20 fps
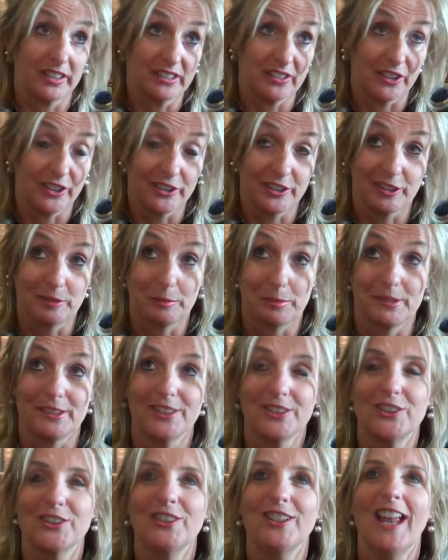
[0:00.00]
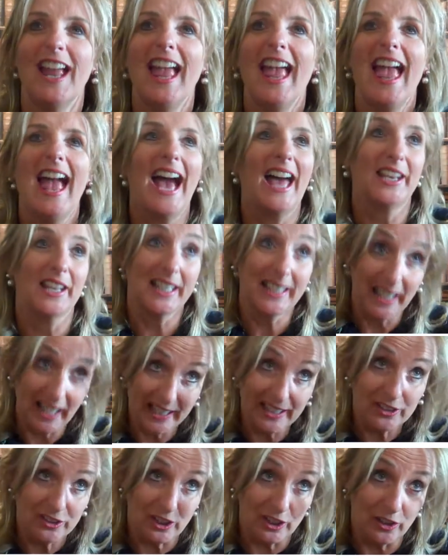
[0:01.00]
sunny disposition, and I
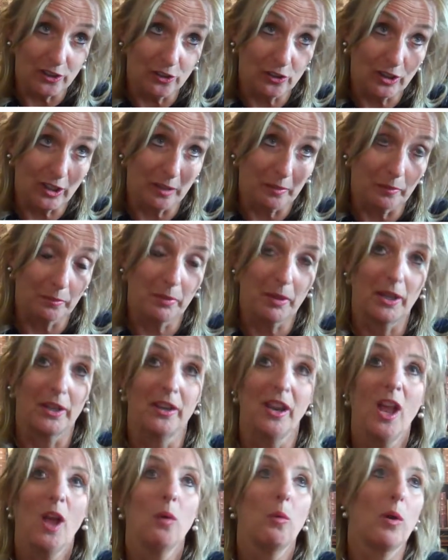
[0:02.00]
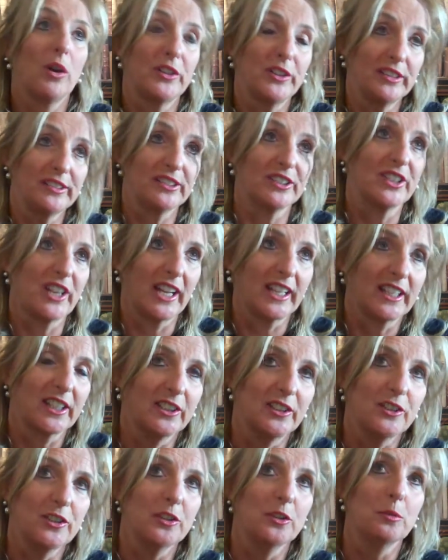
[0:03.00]
like to look upon what is it I
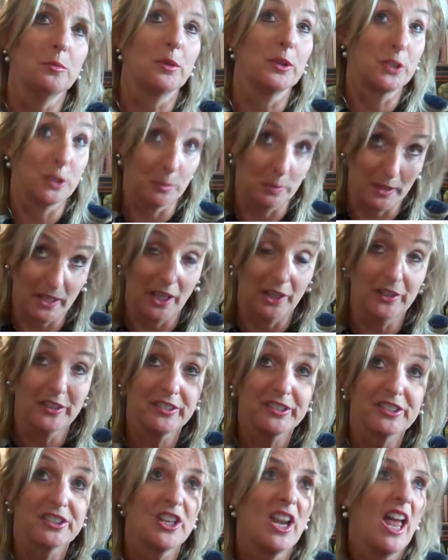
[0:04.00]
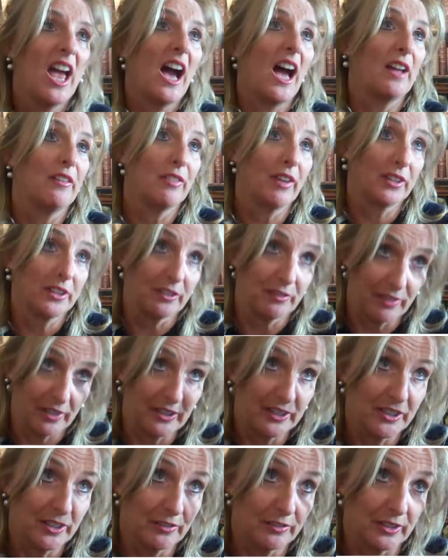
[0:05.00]
can do, but to be honest, I found it
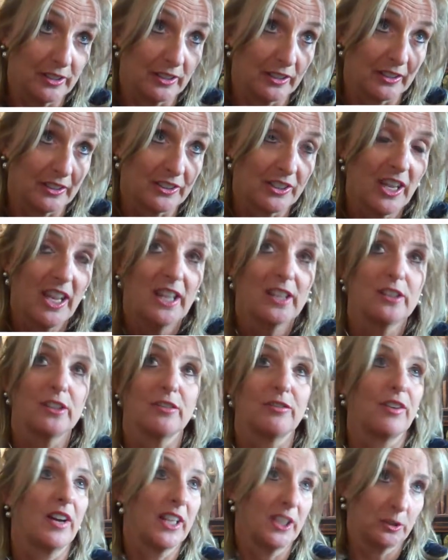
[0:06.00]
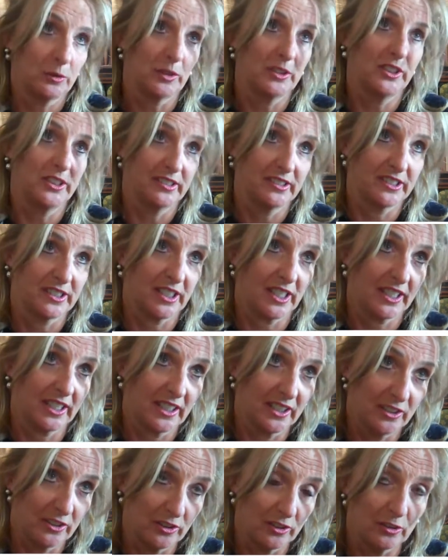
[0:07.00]
very difficult to find what is it I
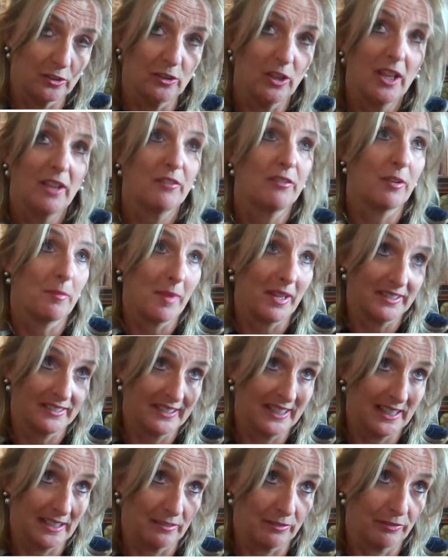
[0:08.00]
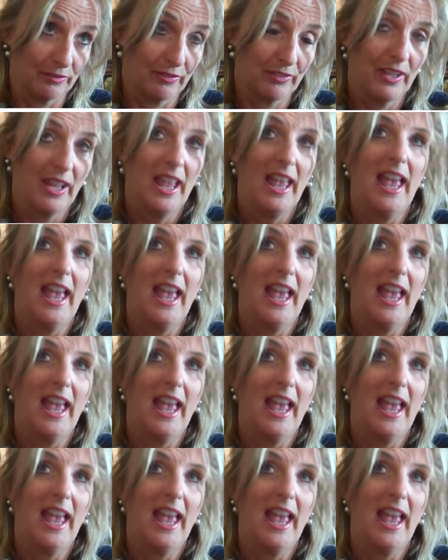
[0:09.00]
can do for myself.